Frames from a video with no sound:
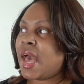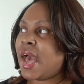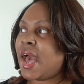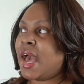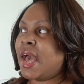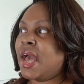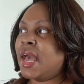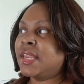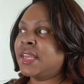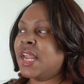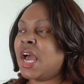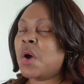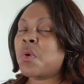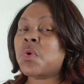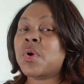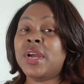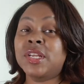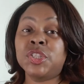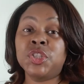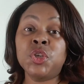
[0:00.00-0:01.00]
And now
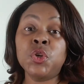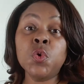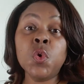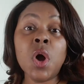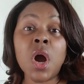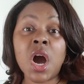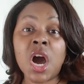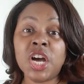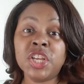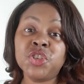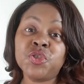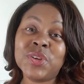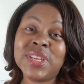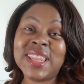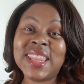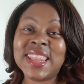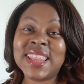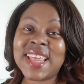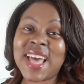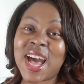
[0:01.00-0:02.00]
we're at
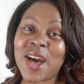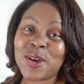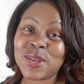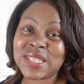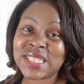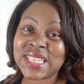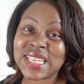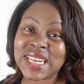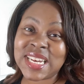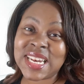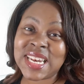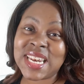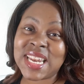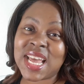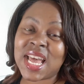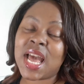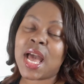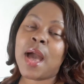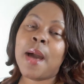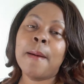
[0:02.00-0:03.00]

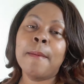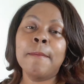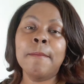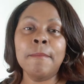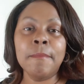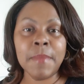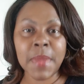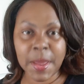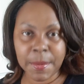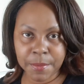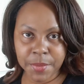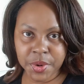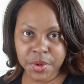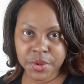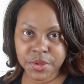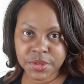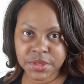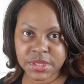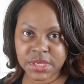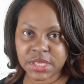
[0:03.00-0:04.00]
200,000
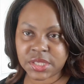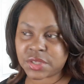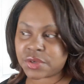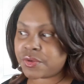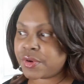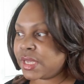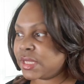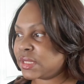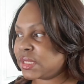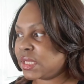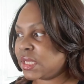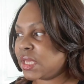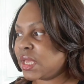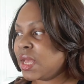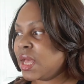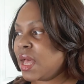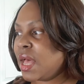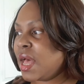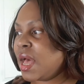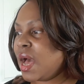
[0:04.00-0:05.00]
members. It's crazy.
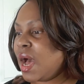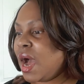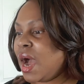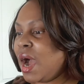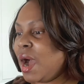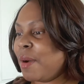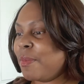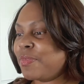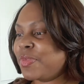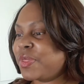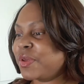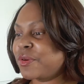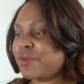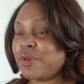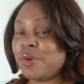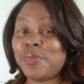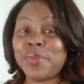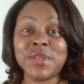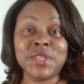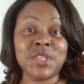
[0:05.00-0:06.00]
The
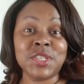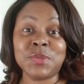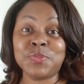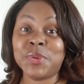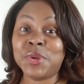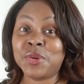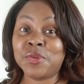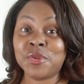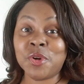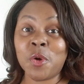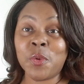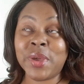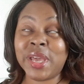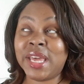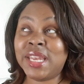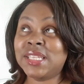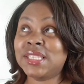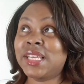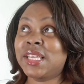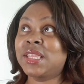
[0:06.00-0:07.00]
group has just been growing,
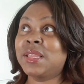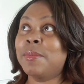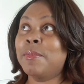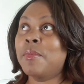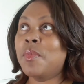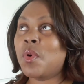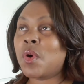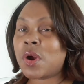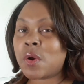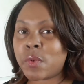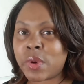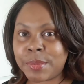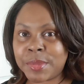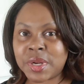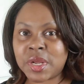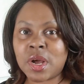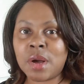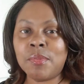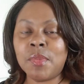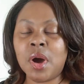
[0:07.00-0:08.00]
and it's like the more
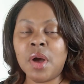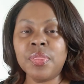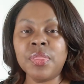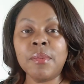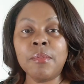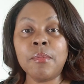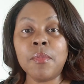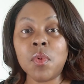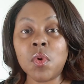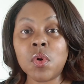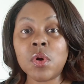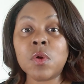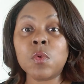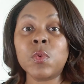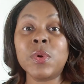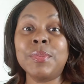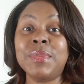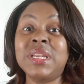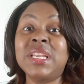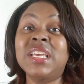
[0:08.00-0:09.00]
women come on, the more
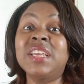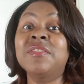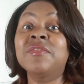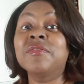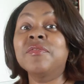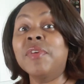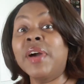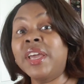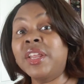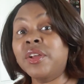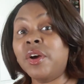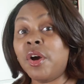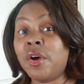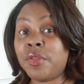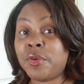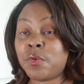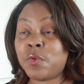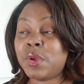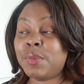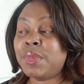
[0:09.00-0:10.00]
women invite
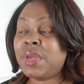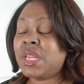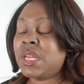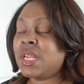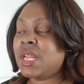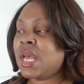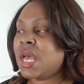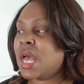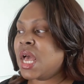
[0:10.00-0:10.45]
other women.